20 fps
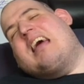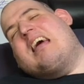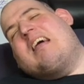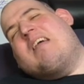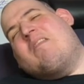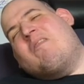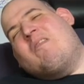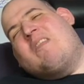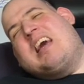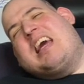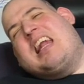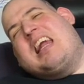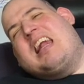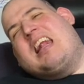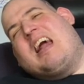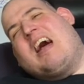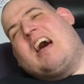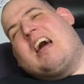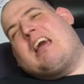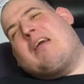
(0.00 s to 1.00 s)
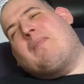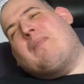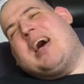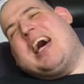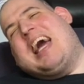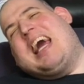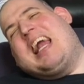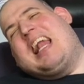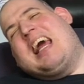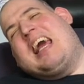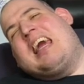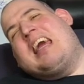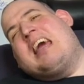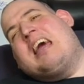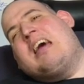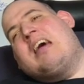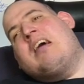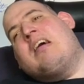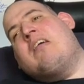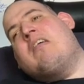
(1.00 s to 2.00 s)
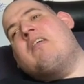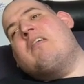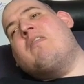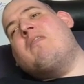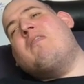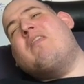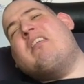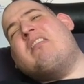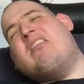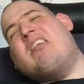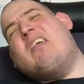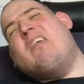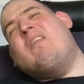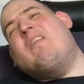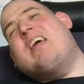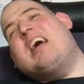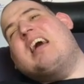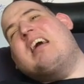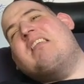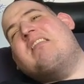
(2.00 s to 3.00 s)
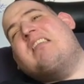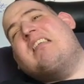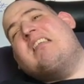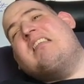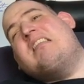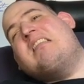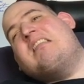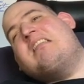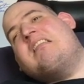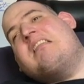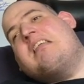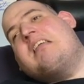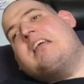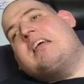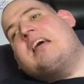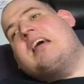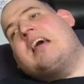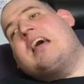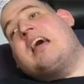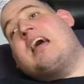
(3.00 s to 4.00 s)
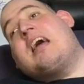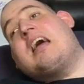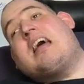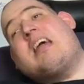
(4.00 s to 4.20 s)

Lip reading: really like Bayley for two reasons. I